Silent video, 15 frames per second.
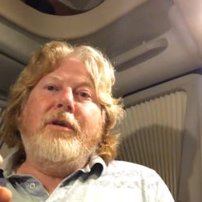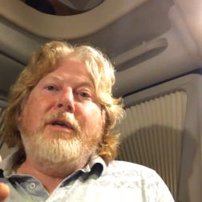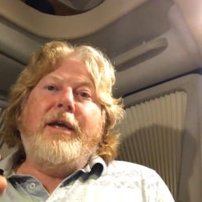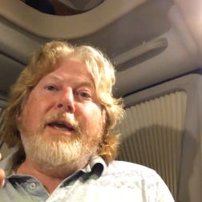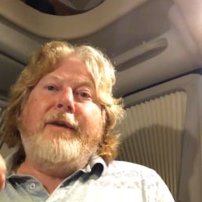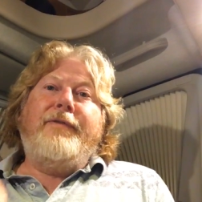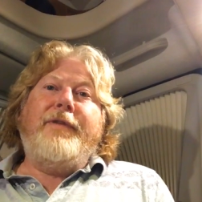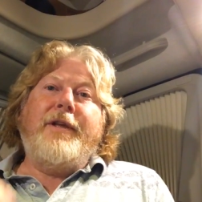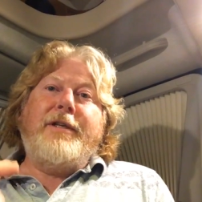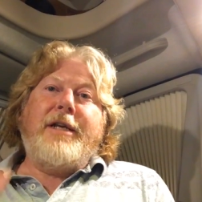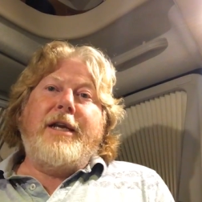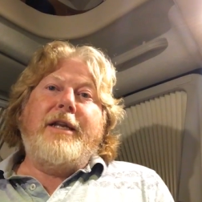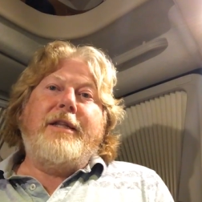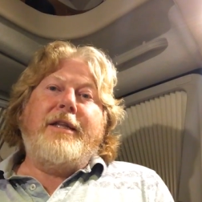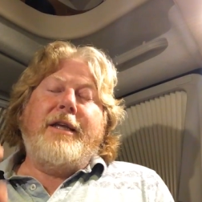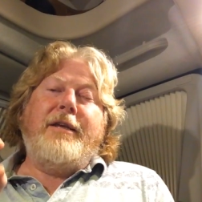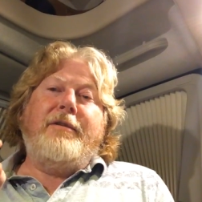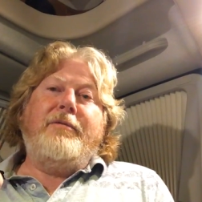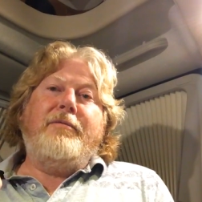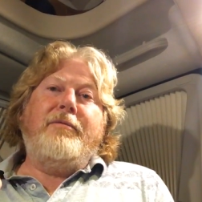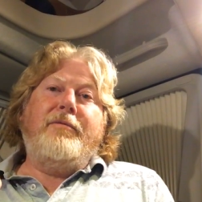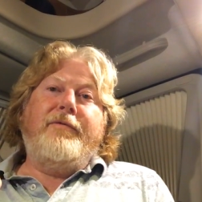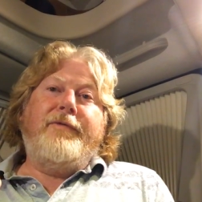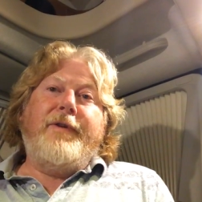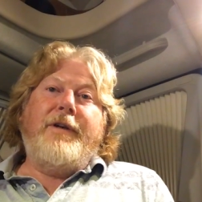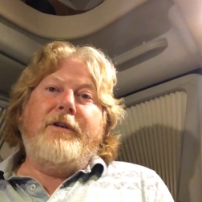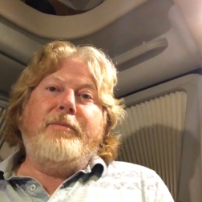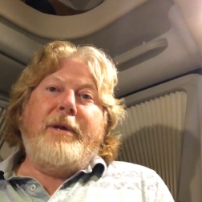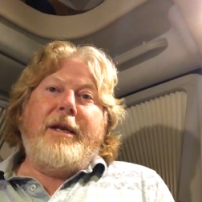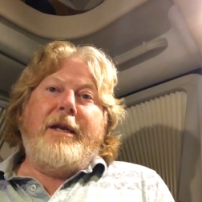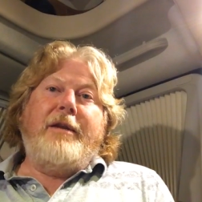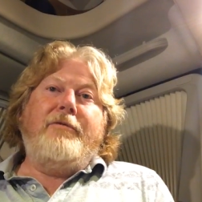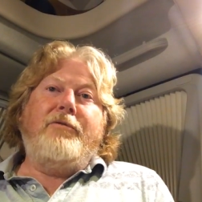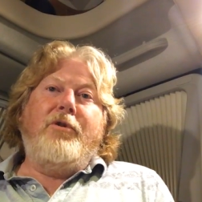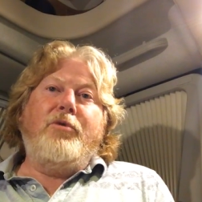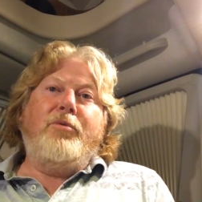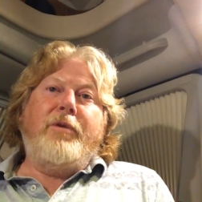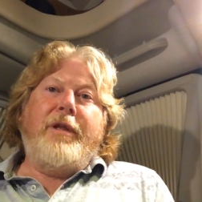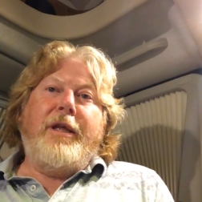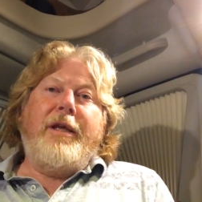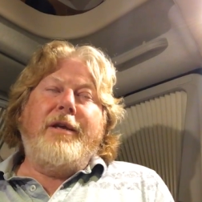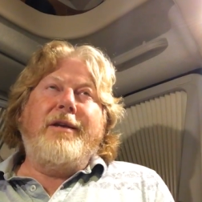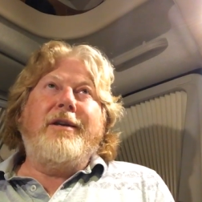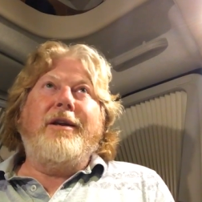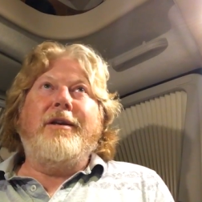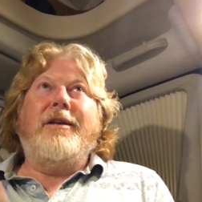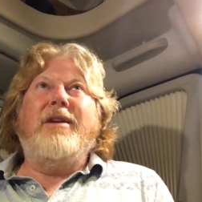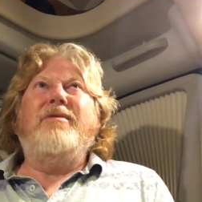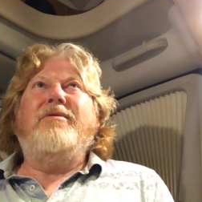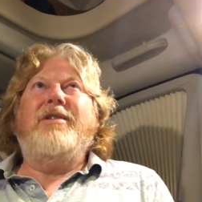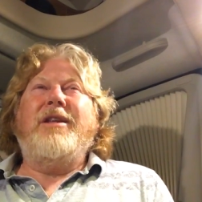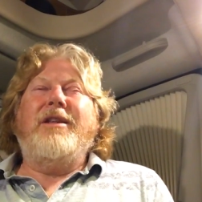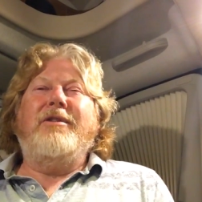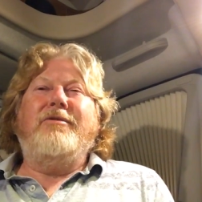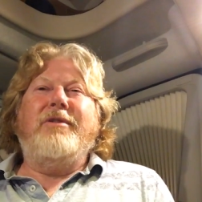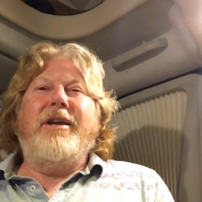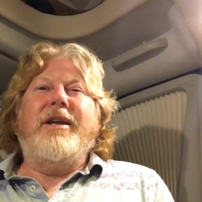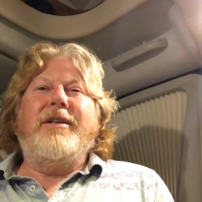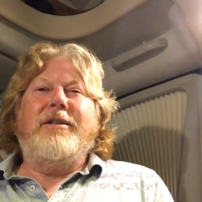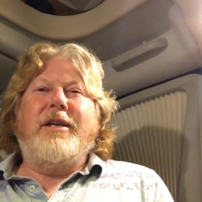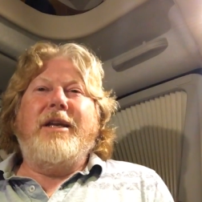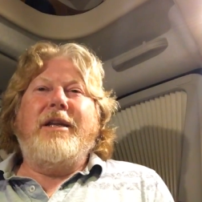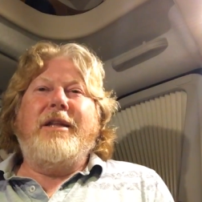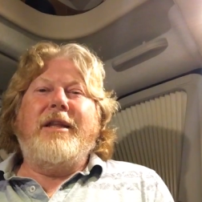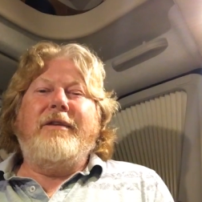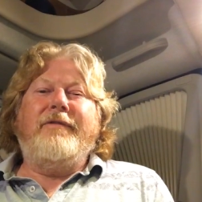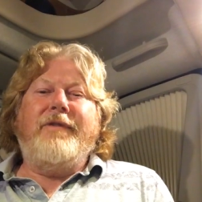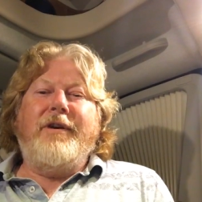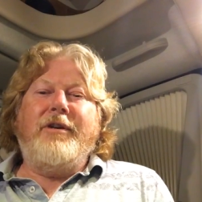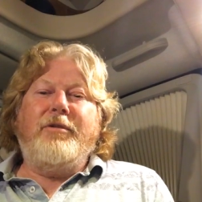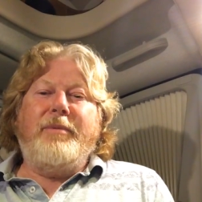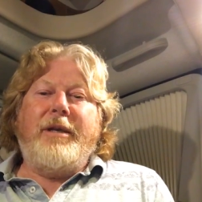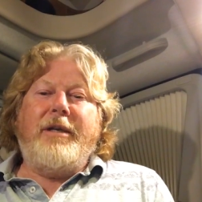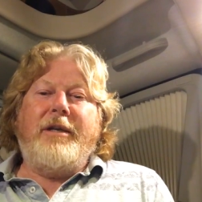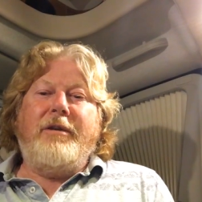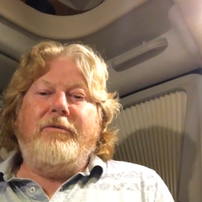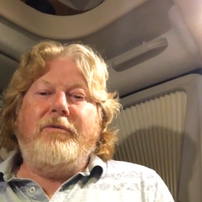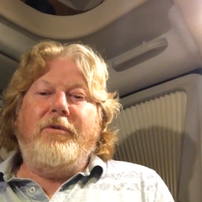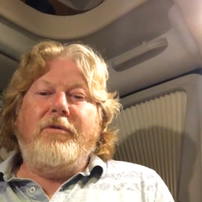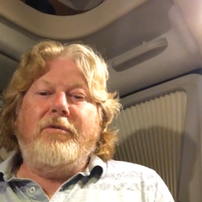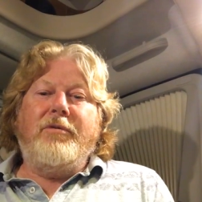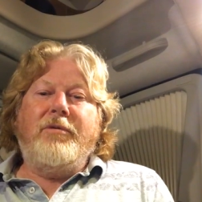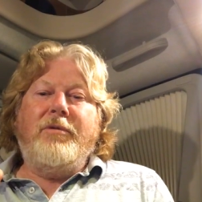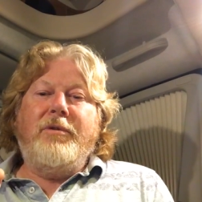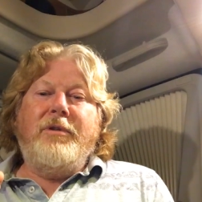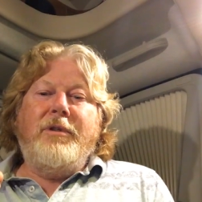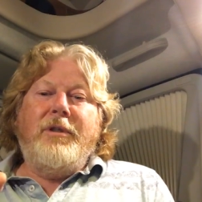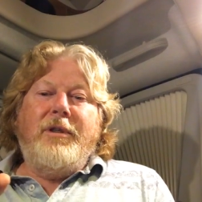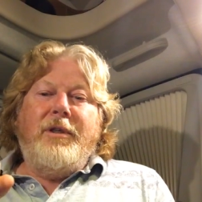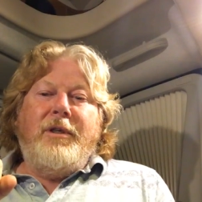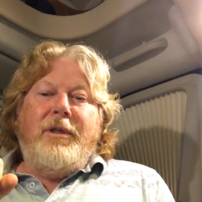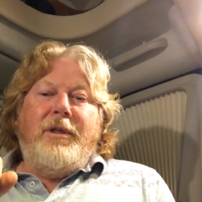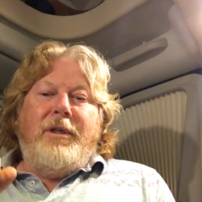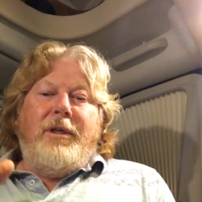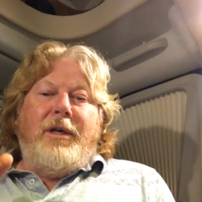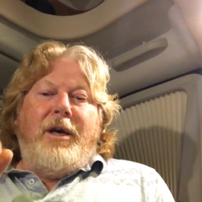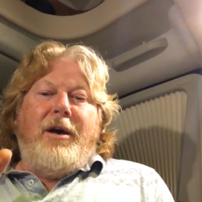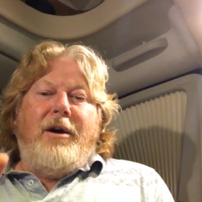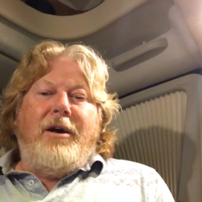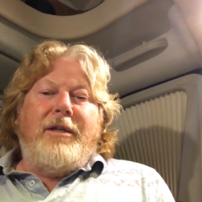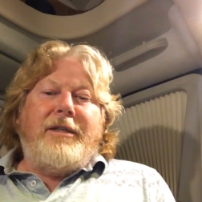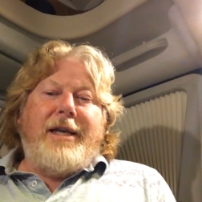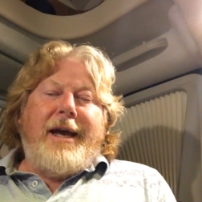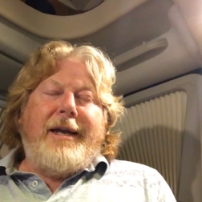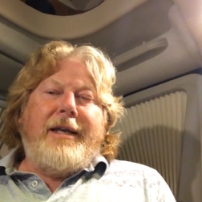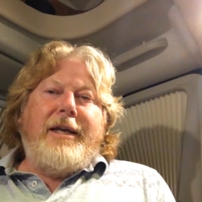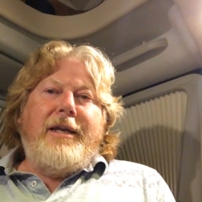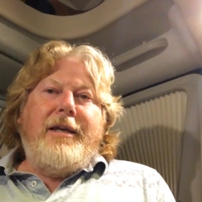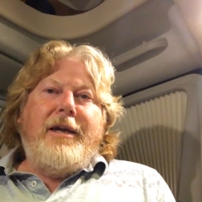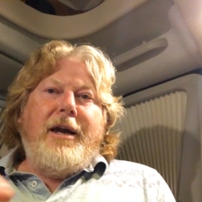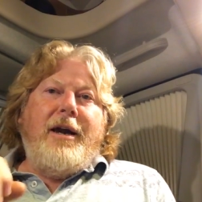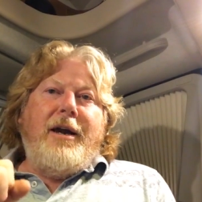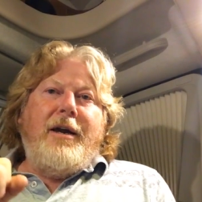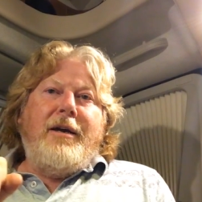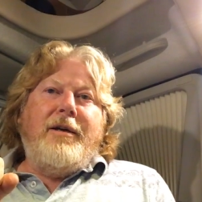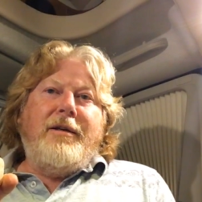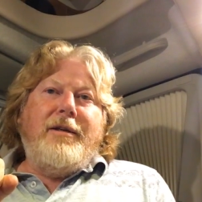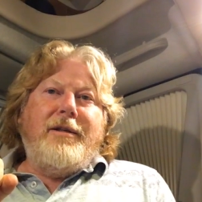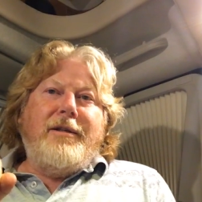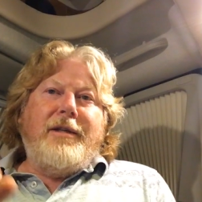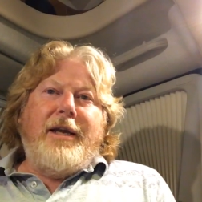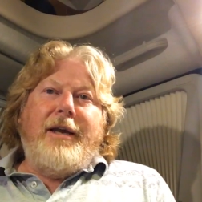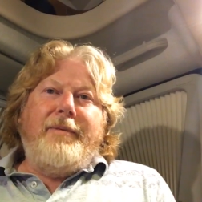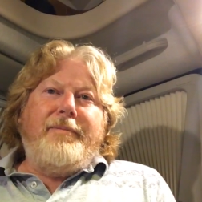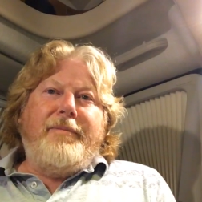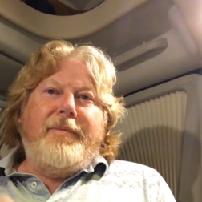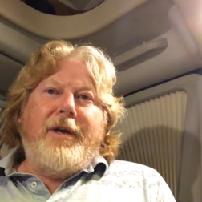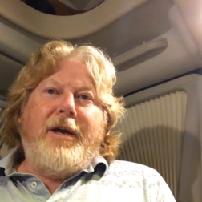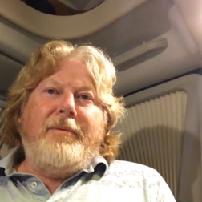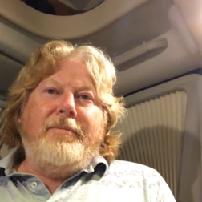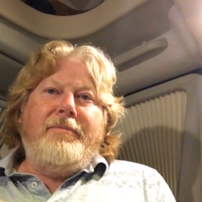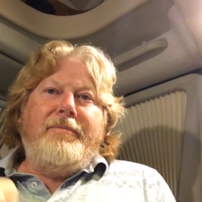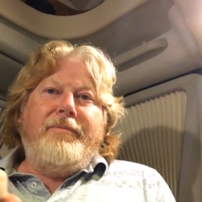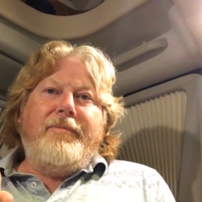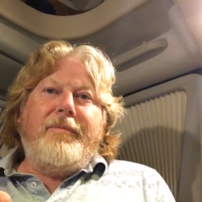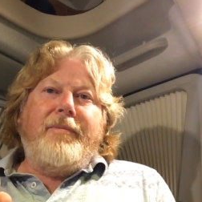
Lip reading: if there's anything fundamentally wrong with it, and I don't think there is anything fundamentally wrong. Hi Danny. I don't